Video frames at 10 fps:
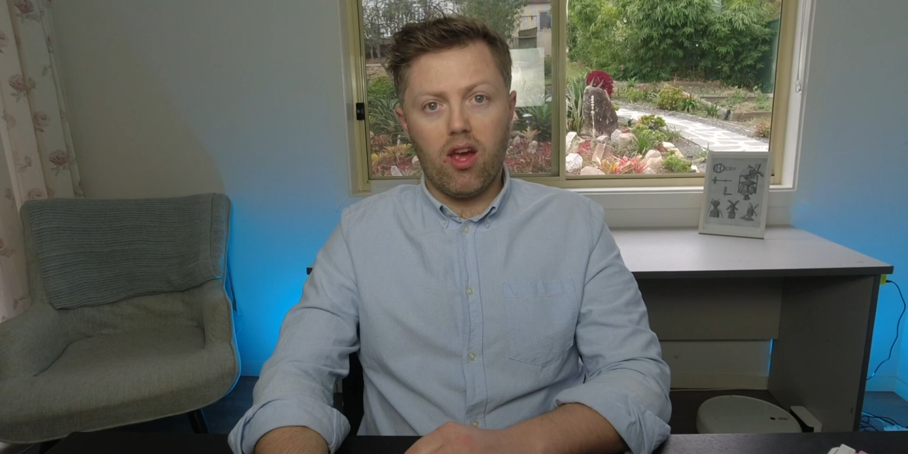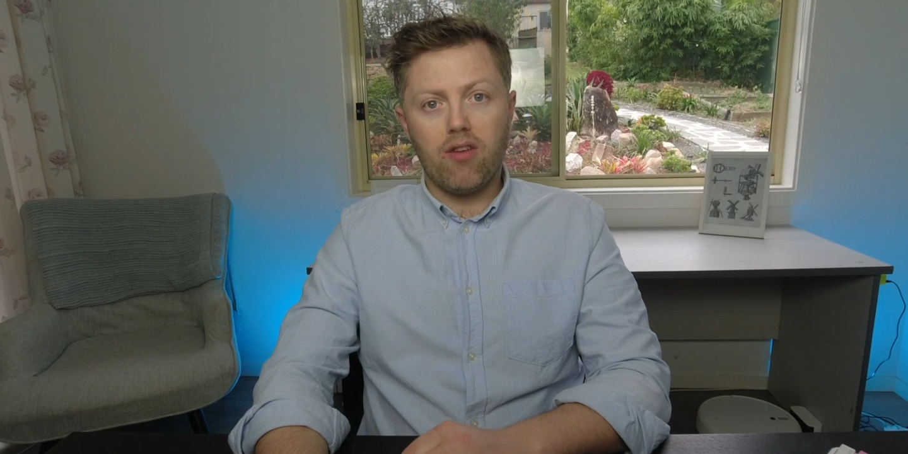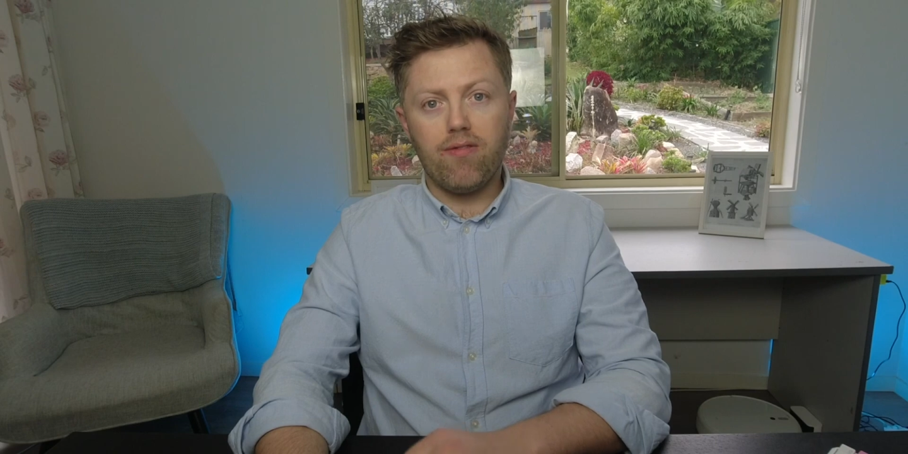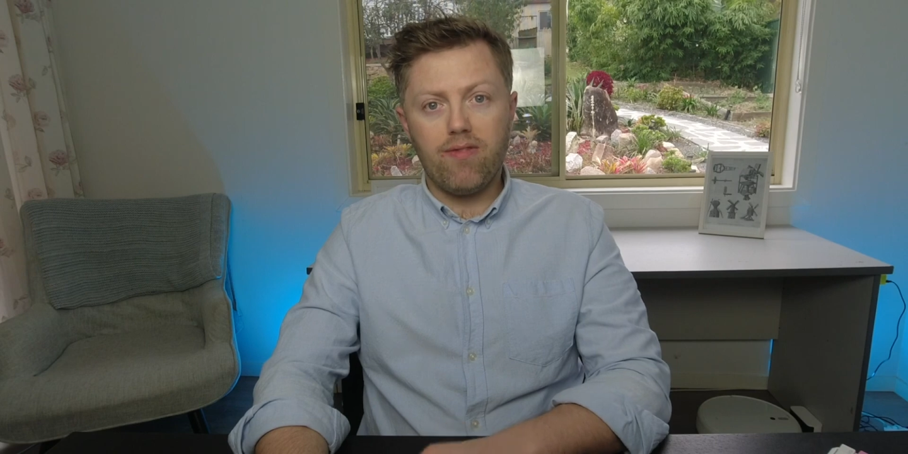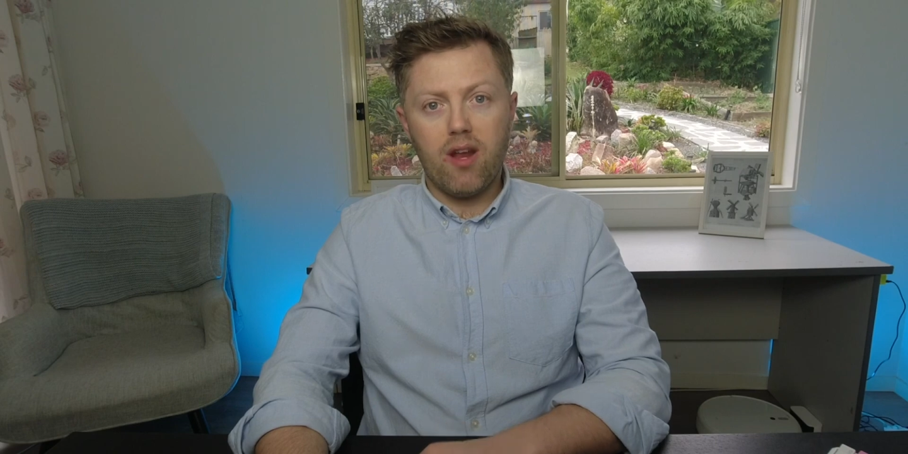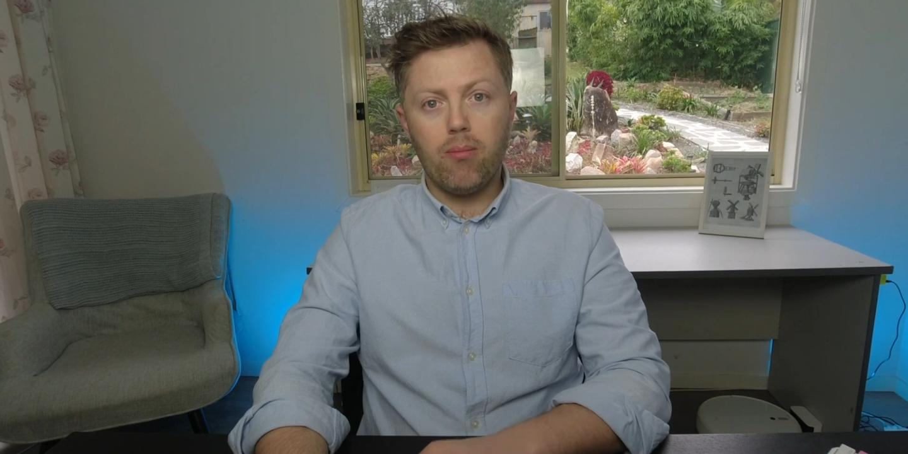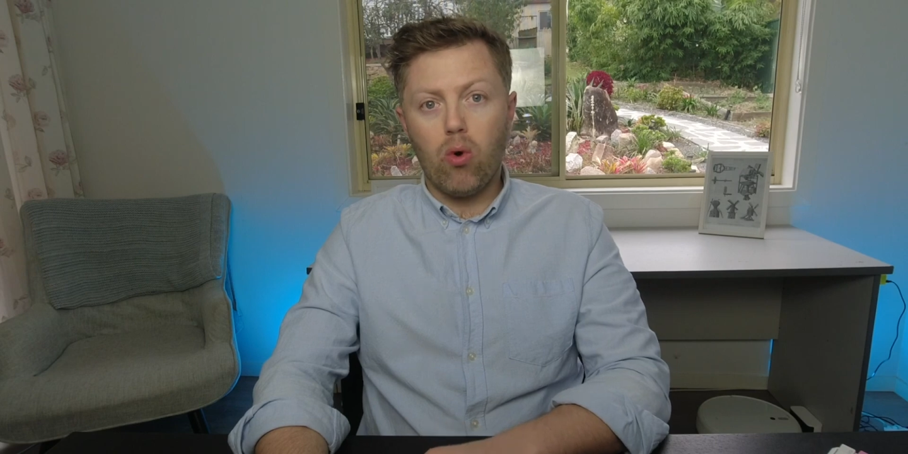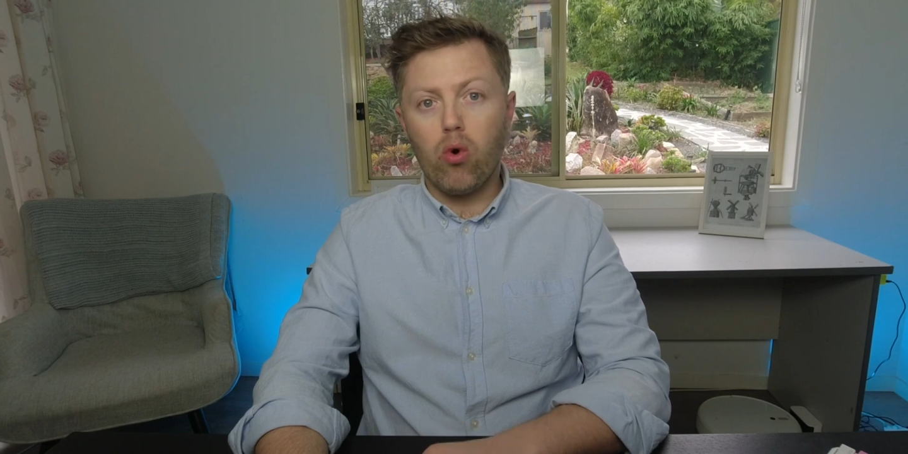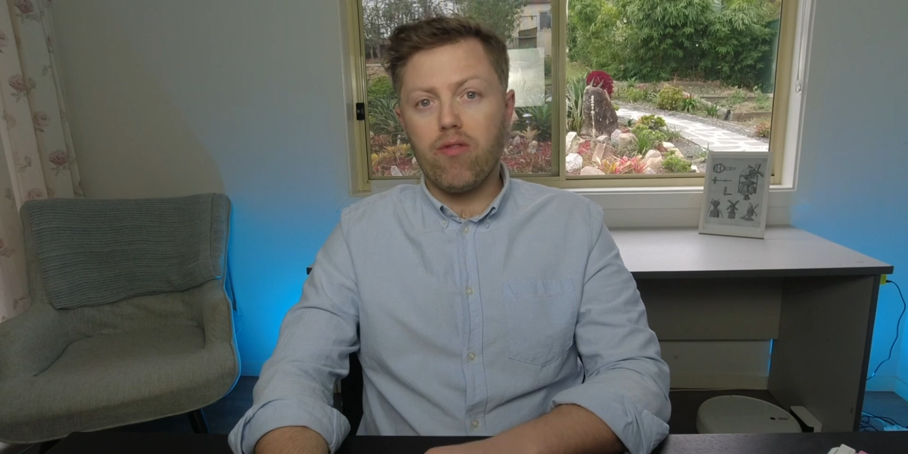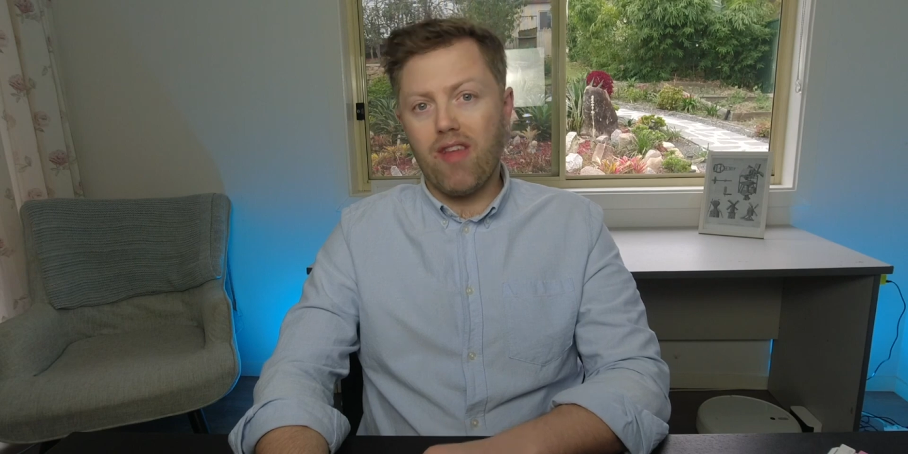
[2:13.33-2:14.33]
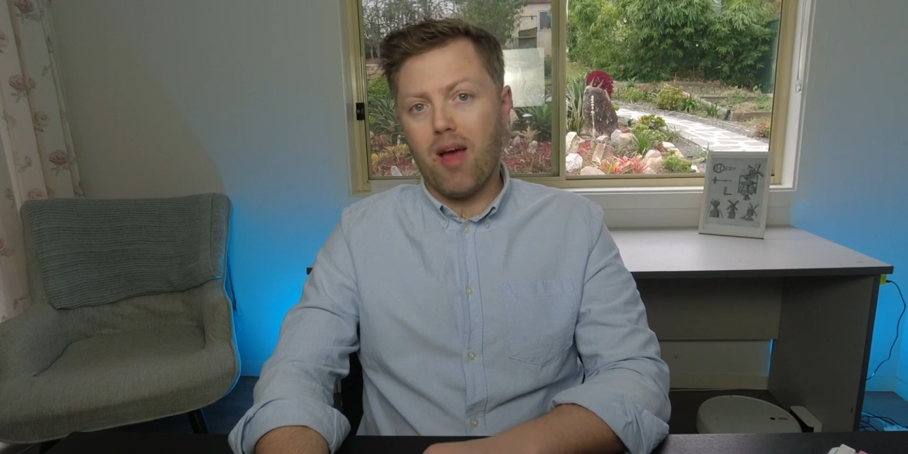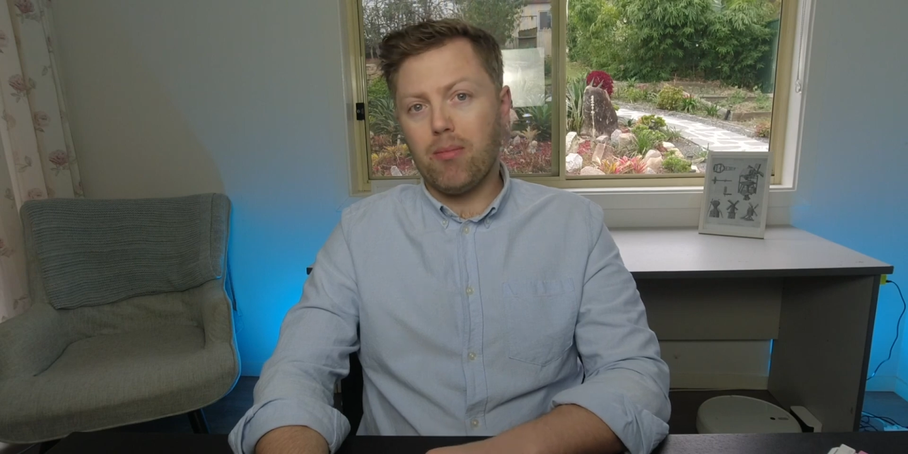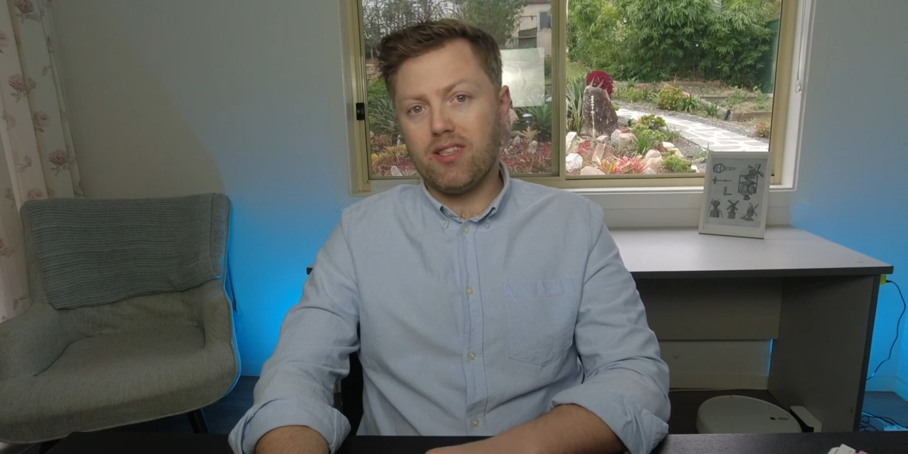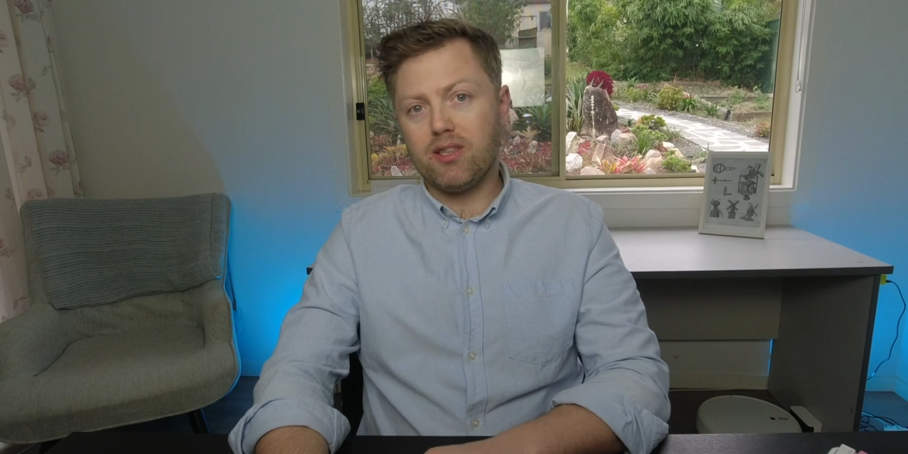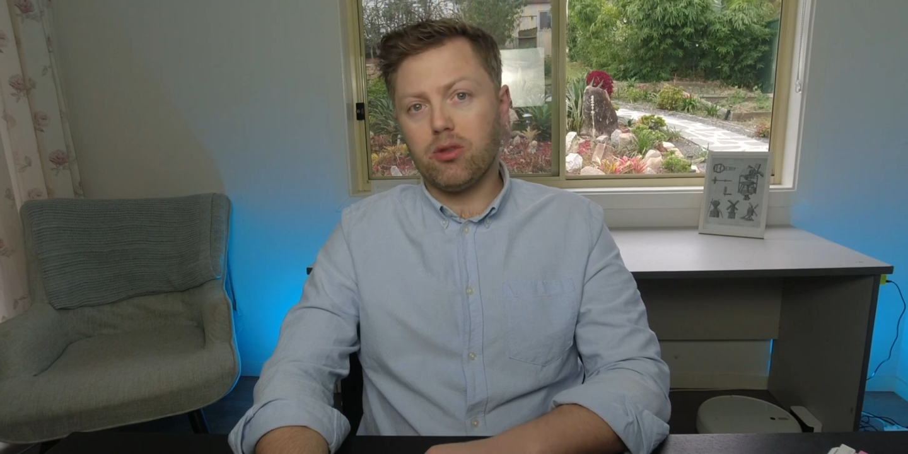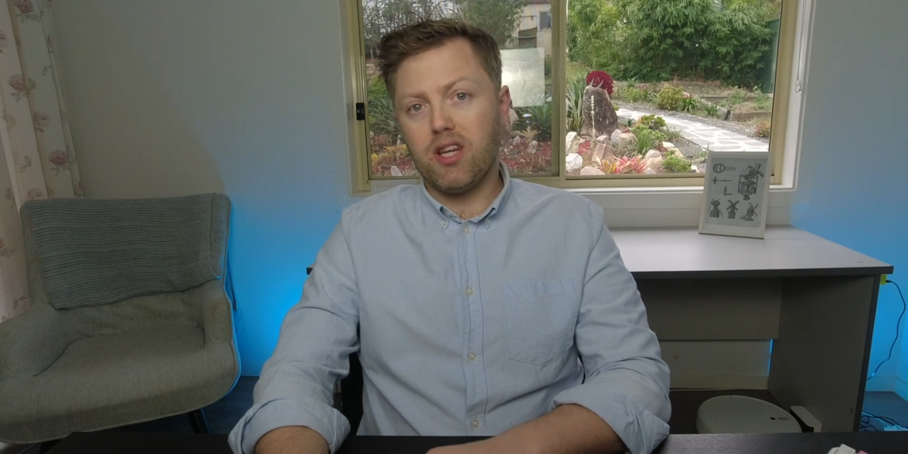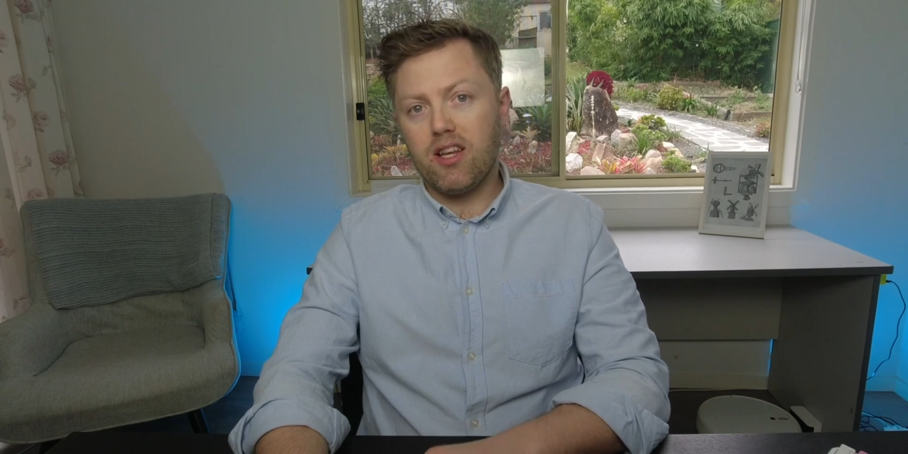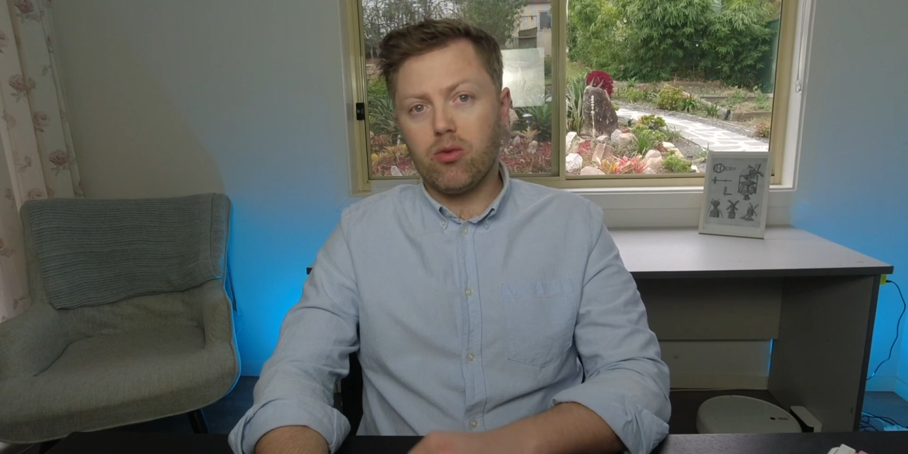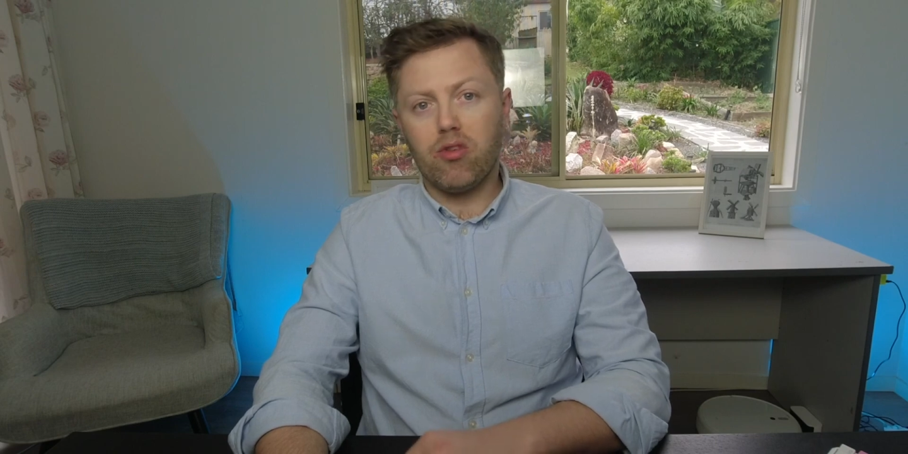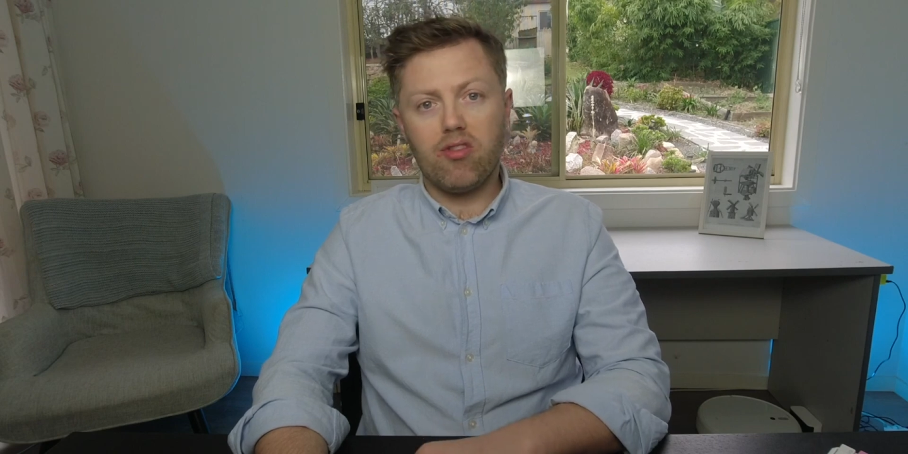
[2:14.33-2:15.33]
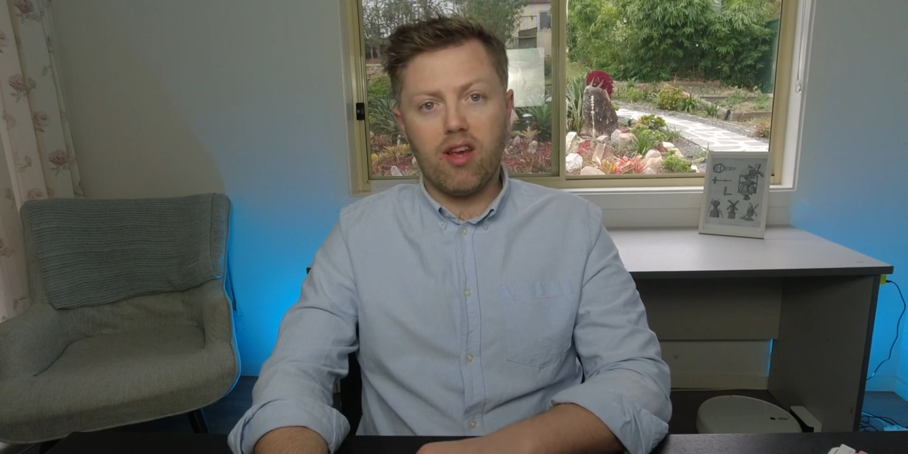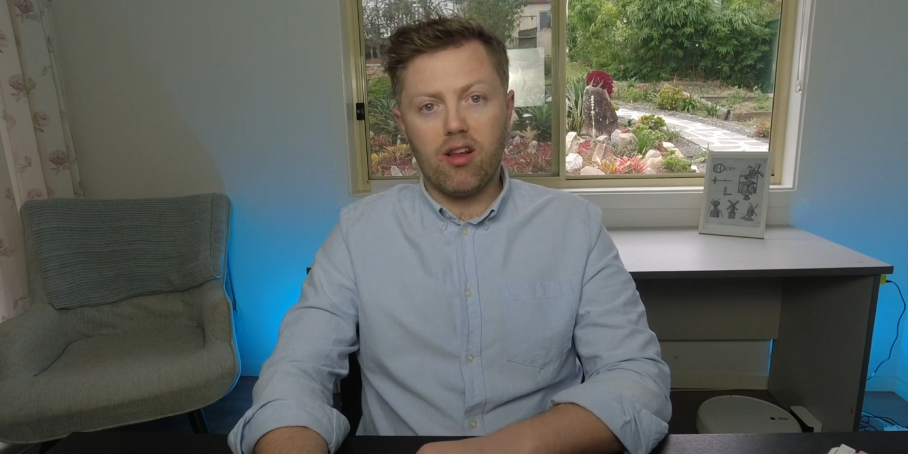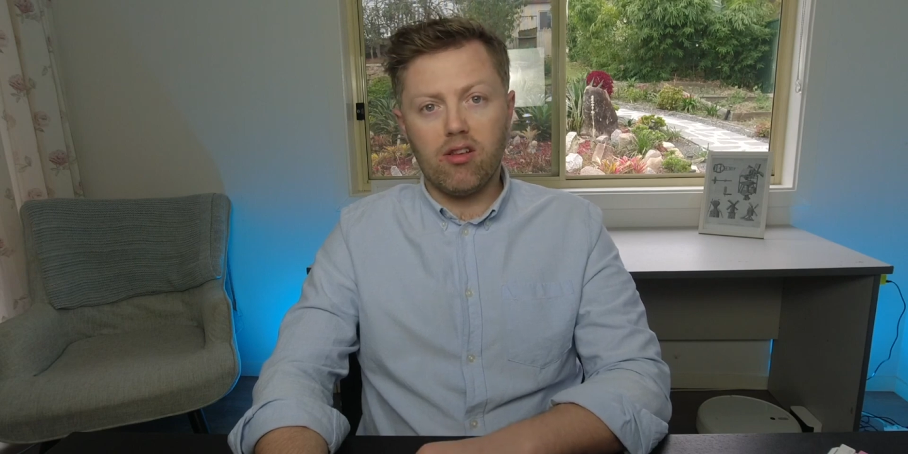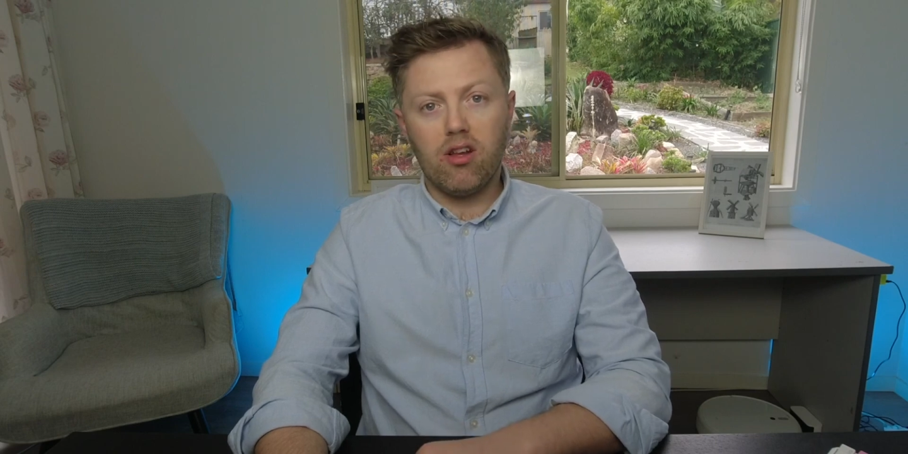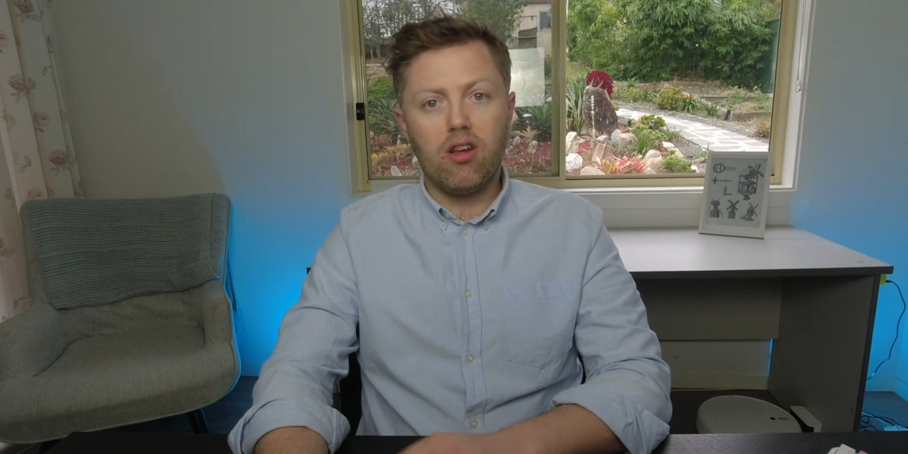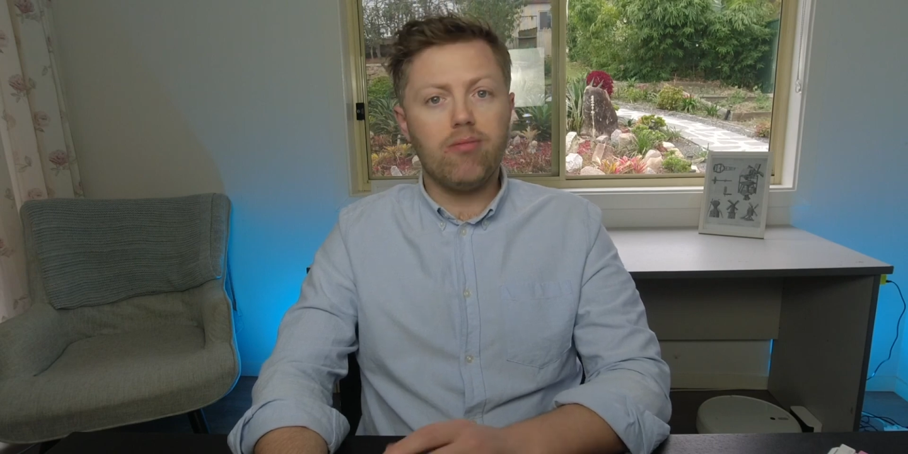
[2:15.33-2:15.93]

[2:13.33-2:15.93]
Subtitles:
and fit more of that material into a cell,